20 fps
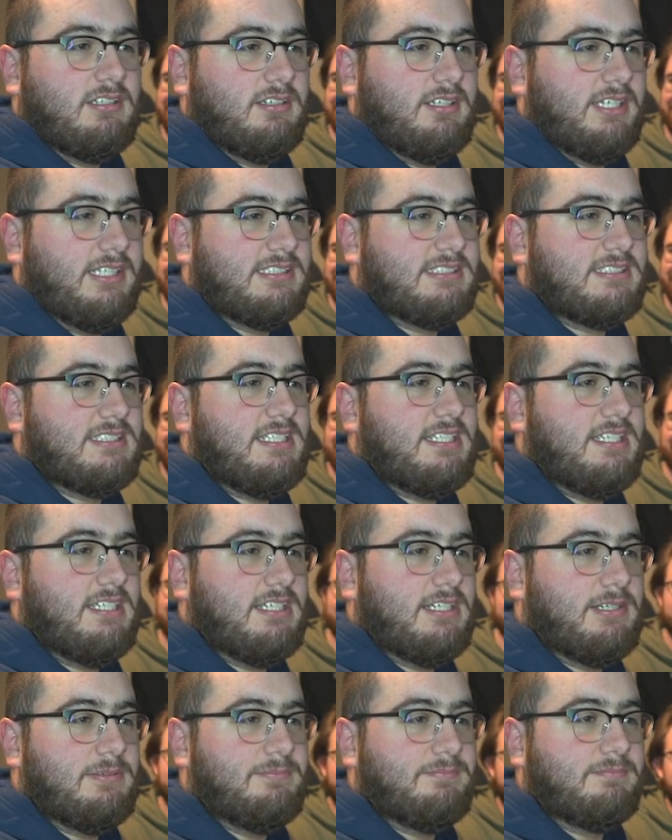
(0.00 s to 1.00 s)
it's the
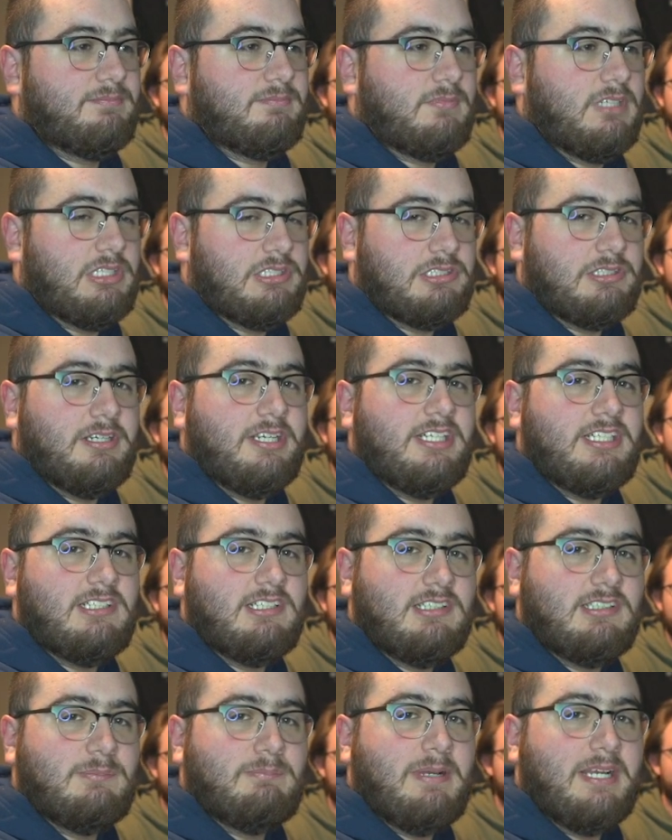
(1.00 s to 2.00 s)
um the grading
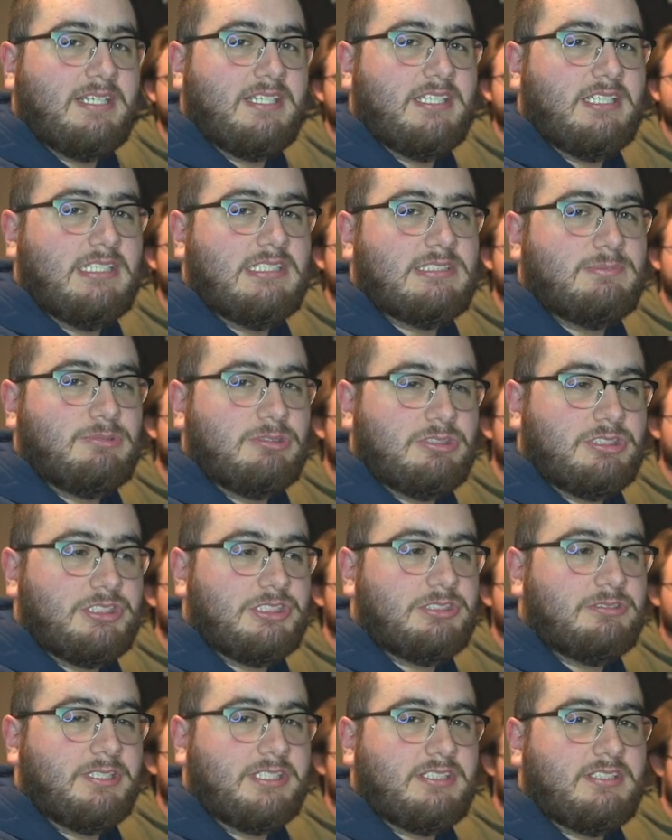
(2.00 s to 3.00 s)
on Beckett is more
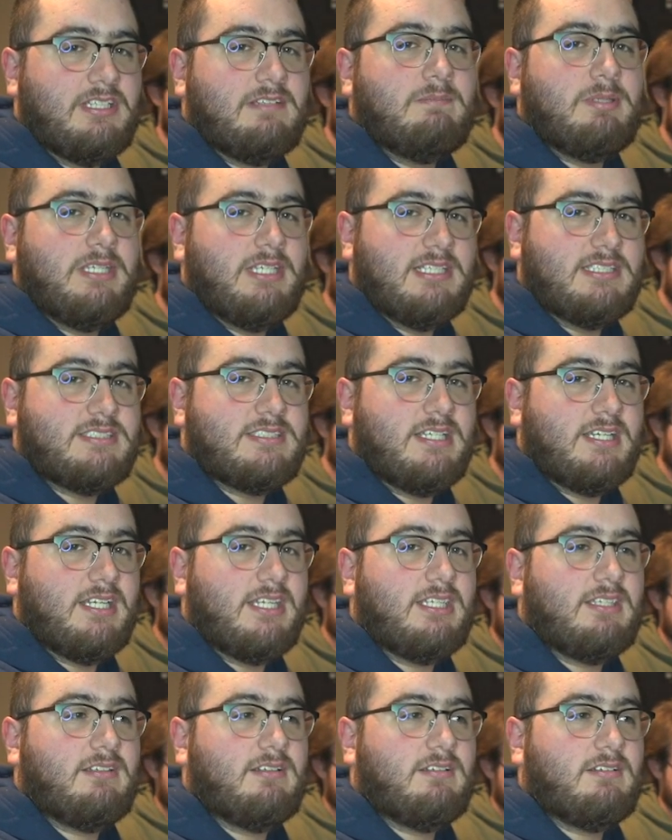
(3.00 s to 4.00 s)
strict than
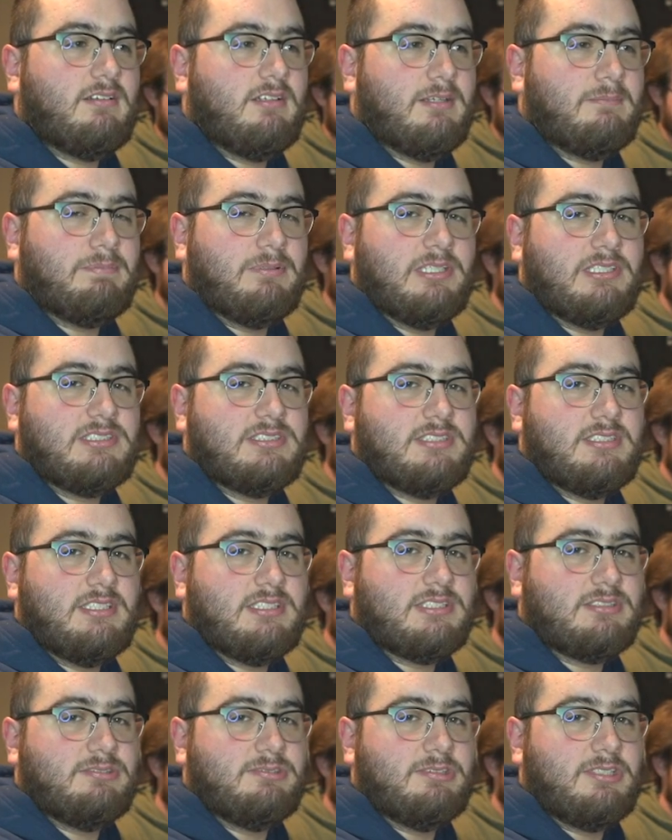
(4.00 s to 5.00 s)
PSA, and plus
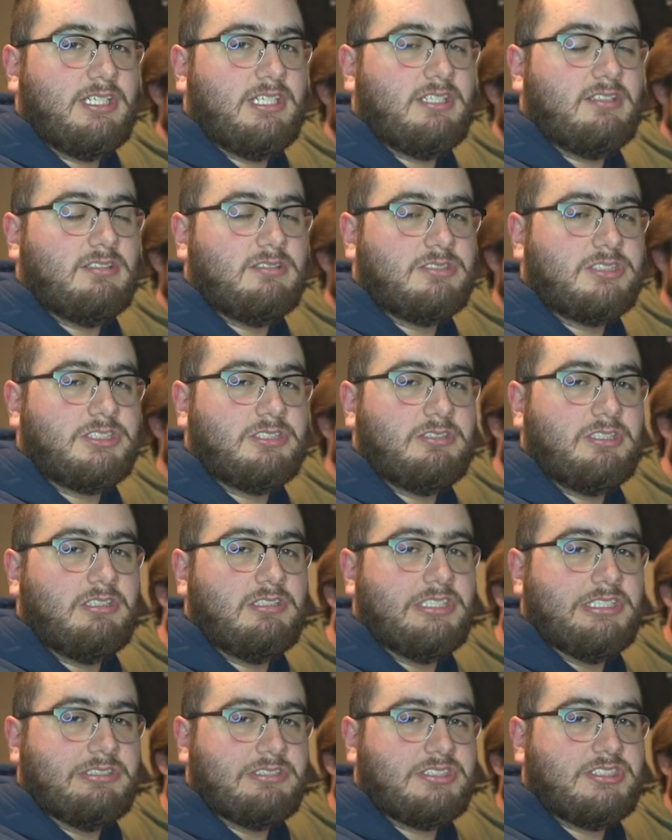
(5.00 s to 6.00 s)
it's cool to it'll show you
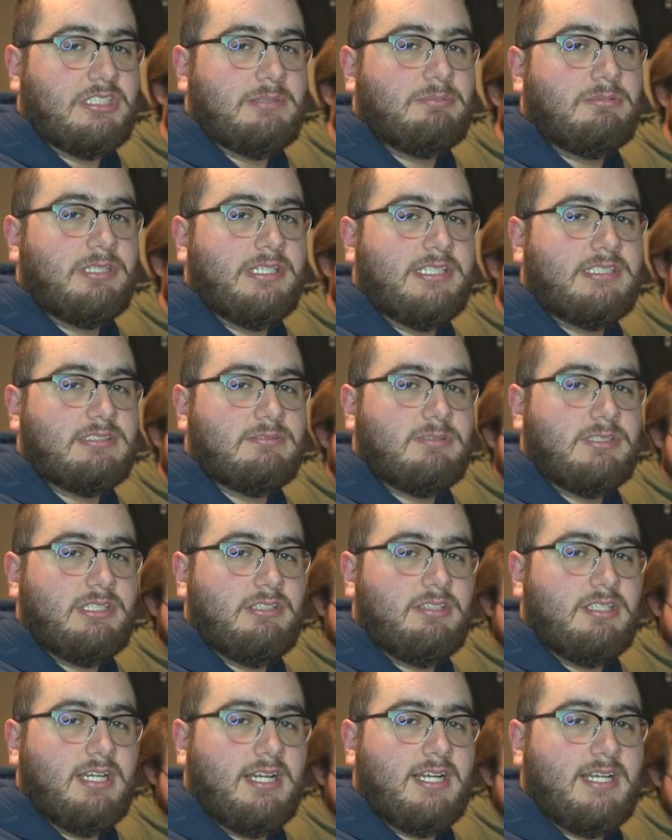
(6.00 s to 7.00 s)
your subgrades of what you
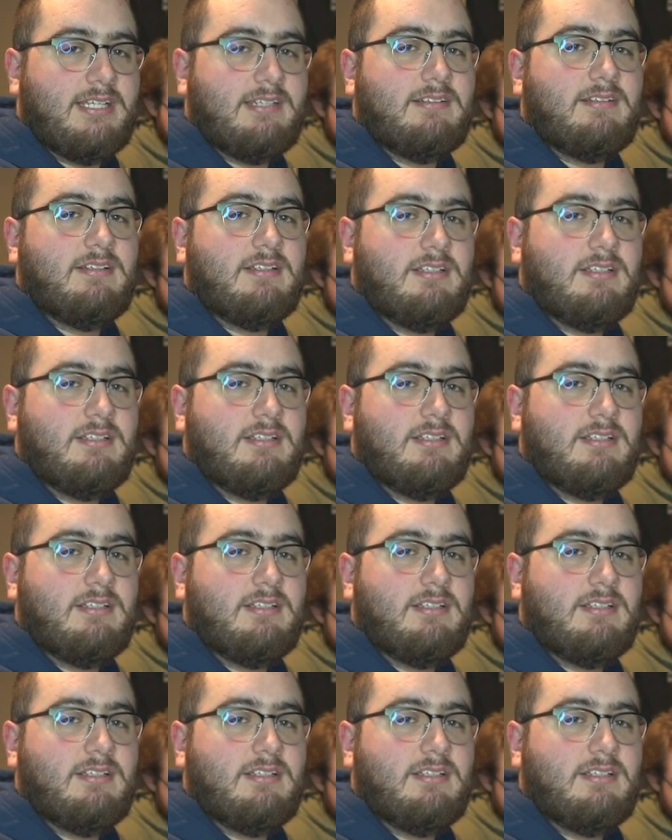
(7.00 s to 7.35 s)
got,